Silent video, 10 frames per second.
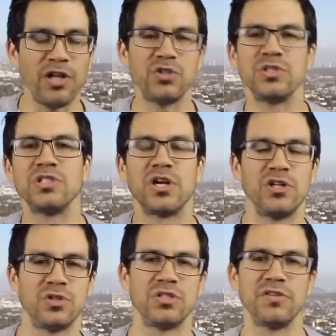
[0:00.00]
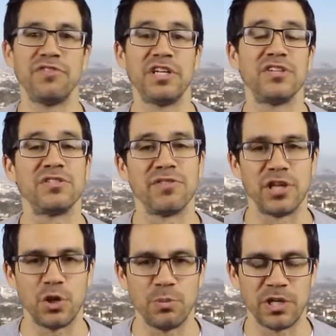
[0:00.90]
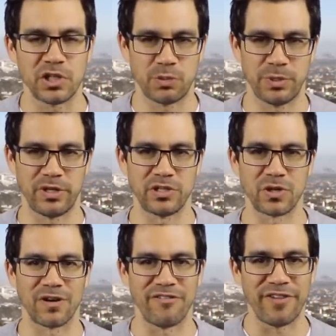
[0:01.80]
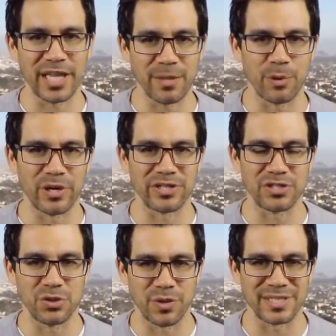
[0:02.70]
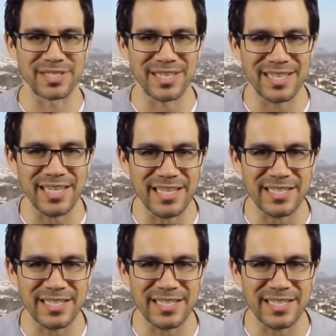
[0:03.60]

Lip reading: hundreds and hundreds of years of the human experience are available to us in the